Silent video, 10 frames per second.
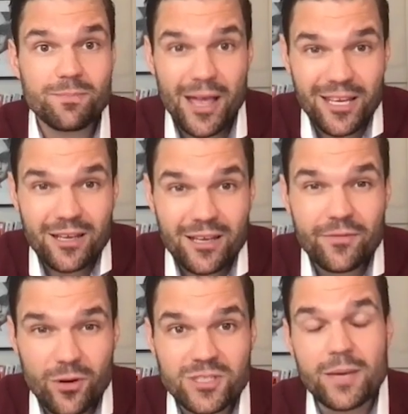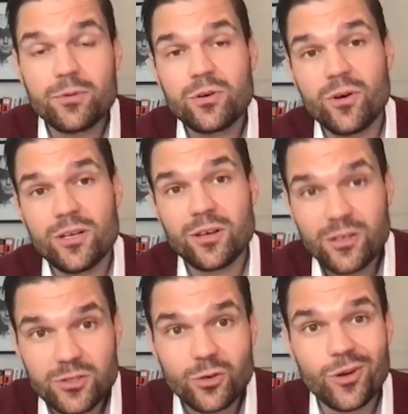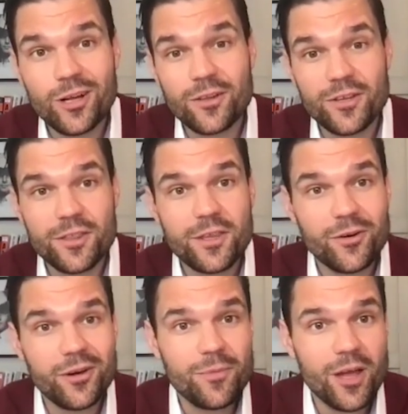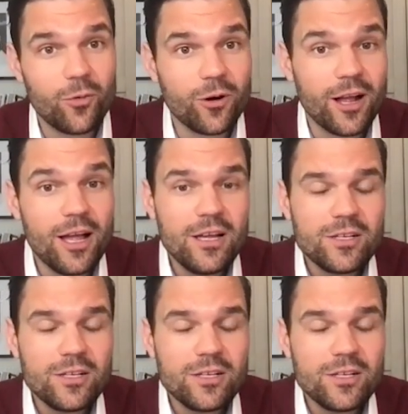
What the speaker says: Many of those stable coins also run on the Ethereum network.